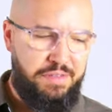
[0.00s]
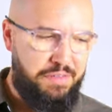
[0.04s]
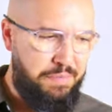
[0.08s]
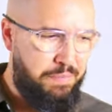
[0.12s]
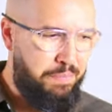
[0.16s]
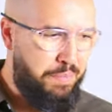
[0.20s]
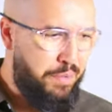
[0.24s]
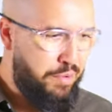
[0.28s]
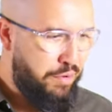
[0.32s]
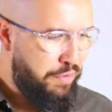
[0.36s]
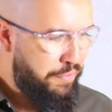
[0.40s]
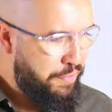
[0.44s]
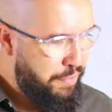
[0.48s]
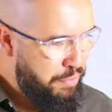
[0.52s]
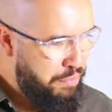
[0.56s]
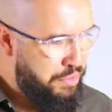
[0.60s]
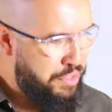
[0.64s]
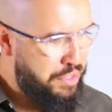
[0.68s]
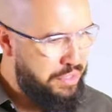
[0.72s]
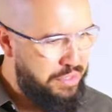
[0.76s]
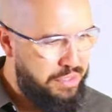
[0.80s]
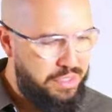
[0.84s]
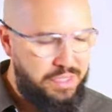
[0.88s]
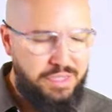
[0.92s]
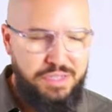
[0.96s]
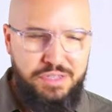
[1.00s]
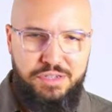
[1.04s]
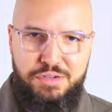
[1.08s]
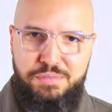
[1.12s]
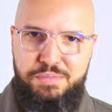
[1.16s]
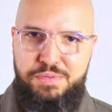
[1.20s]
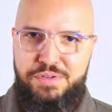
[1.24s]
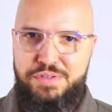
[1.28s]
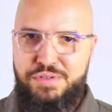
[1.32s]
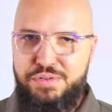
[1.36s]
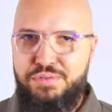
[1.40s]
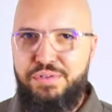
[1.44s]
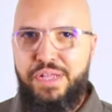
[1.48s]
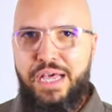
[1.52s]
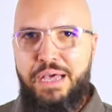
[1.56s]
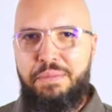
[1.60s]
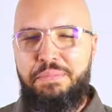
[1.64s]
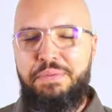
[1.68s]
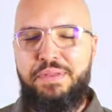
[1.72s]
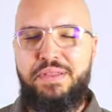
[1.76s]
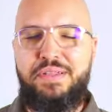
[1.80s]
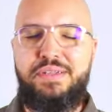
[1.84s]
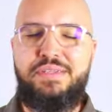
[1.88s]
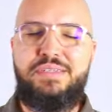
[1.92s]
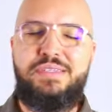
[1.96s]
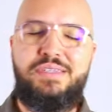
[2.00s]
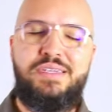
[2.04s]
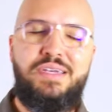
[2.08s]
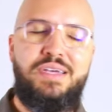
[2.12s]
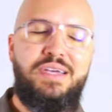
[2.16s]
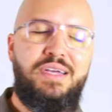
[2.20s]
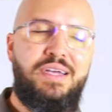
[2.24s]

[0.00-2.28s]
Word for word: beautiful journey to pursue happiness.